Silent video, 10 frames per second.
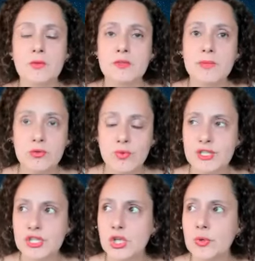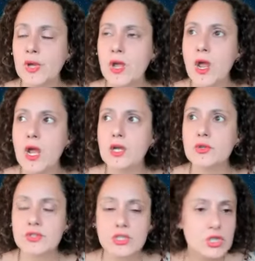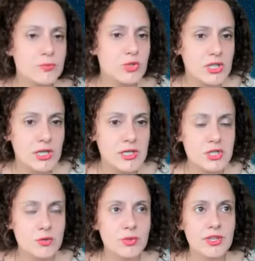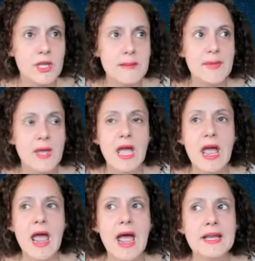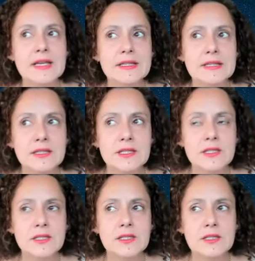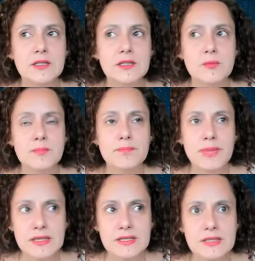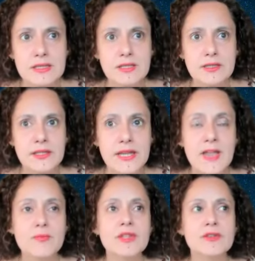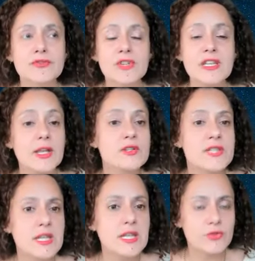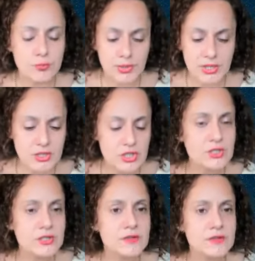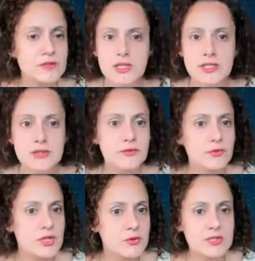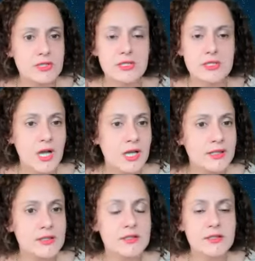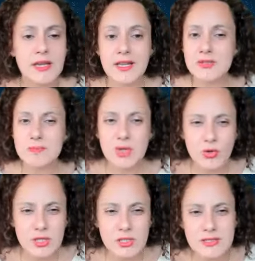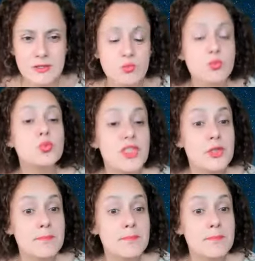and was being rescued to do communication with him and he basically gave me the feeling because they give you pictures, feelings, frequencies, colors, and experiences with mm-hmm.